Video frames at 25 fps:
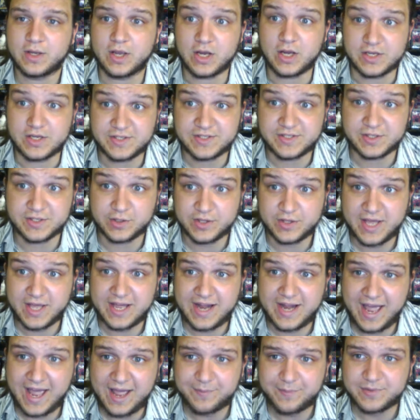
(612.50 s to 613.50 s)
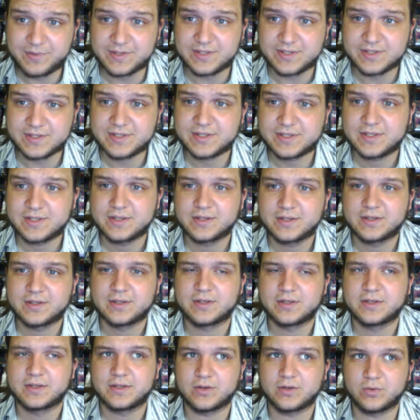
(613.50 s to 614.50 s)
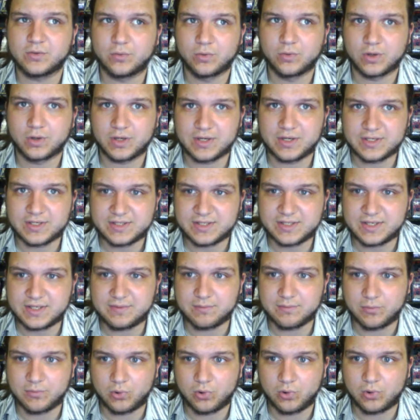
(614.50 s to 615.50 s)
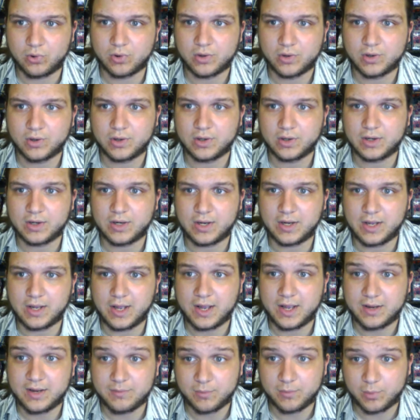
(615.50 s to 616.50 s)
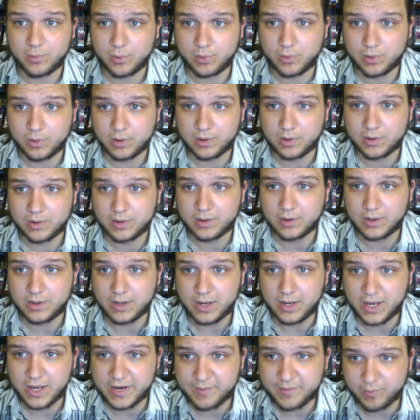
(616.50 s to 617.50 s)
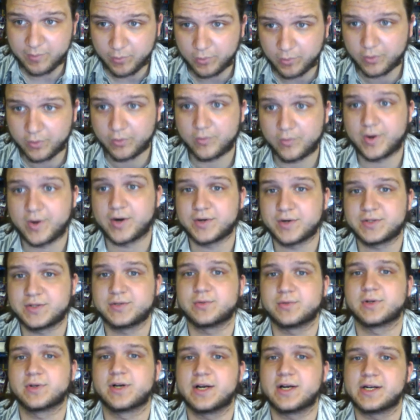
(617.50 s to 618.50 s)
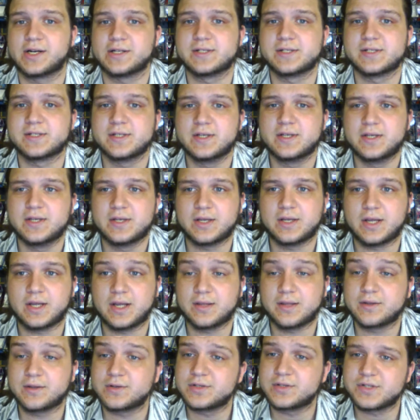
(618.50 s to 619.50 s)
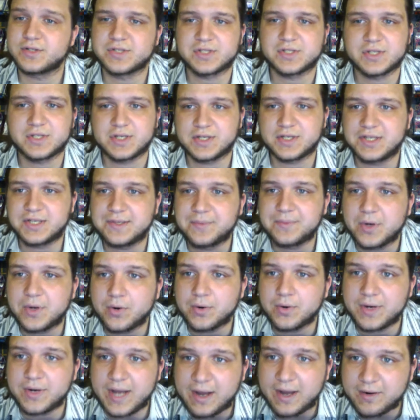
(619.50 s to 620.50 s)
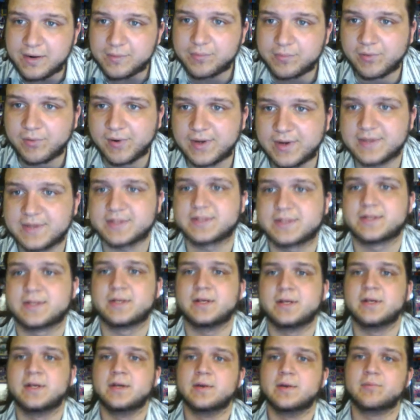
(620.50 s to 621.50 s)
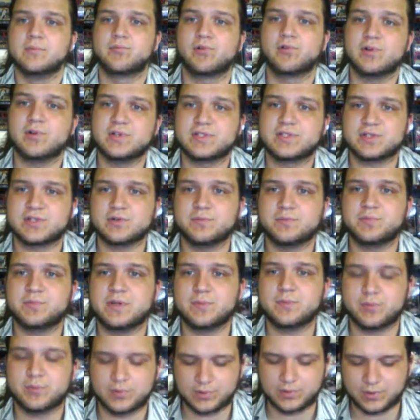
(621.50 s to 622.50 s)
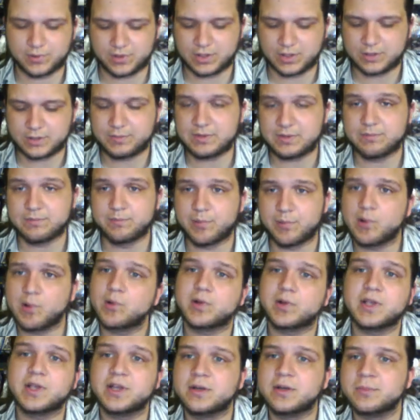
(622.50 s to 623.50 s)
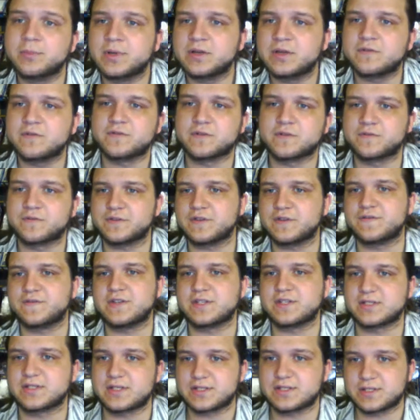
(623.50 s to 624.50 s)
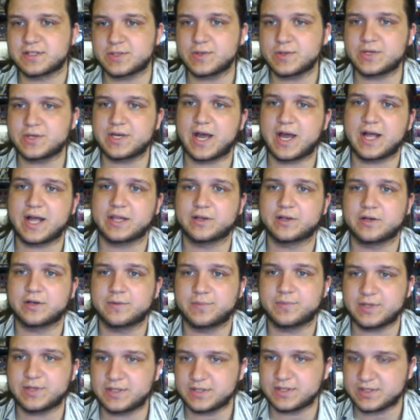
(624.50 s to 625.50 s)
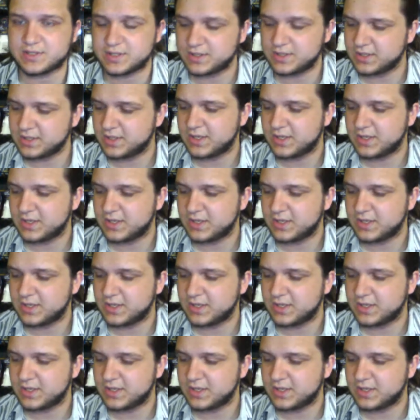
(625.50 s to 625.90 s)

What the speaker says: Until that happens, we're going to see more and more and more rare tour guides, and they're just going to keep going down in price. Pretty soon people are going to be bulking them in for 50 cents to $1 a piece.